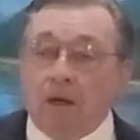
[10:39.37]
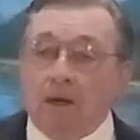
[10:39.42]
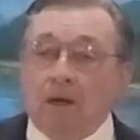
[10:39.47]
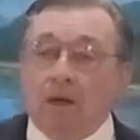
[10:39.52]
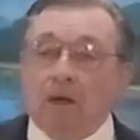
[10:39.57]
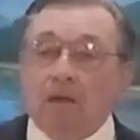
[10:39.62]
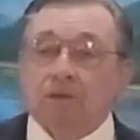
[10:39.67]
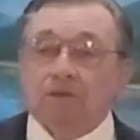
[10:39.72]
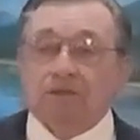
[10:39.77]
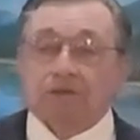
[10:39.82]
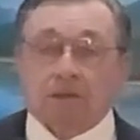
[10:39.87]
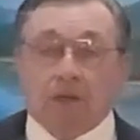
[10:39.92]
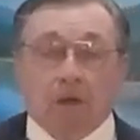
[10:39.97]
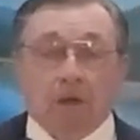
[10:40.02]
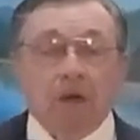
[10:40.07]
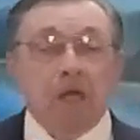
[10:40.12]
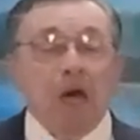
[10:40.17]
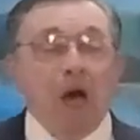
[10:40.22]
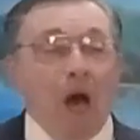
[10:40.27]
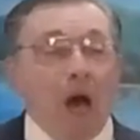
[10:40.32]
us
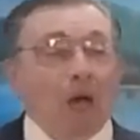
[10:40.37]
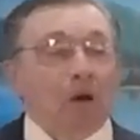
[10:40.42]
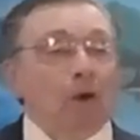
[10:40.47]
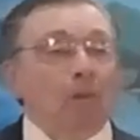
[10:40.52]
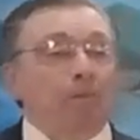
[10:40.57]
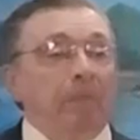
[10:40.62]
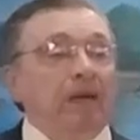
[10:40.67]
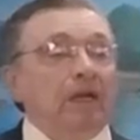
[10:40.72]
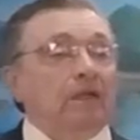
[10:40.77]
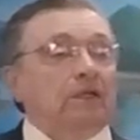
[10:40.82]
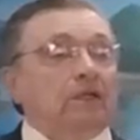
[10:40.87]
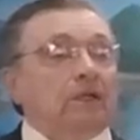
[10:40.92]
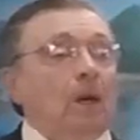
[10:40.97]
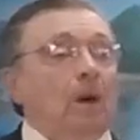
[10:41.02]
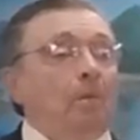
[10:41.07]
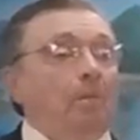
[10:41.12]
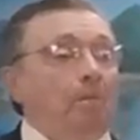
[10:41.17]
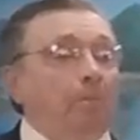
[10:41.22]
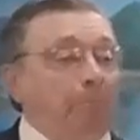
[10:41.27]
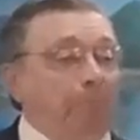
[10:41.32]
to be
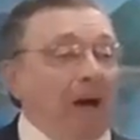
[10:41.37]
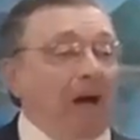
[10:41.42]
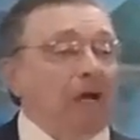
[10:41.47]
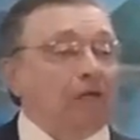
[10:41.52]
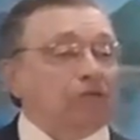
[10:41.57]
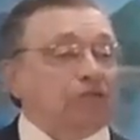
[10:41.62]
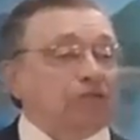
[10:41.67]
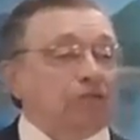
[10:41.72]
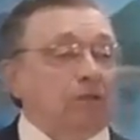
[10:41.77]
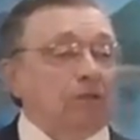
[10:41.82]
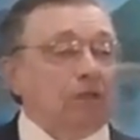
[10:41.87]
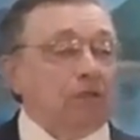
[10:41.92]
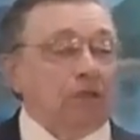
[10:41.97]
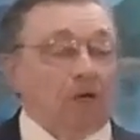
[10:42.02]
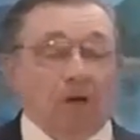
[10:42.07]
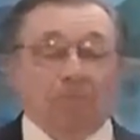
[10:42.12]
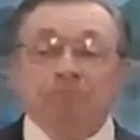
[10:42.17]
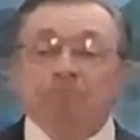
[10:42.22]
compassionate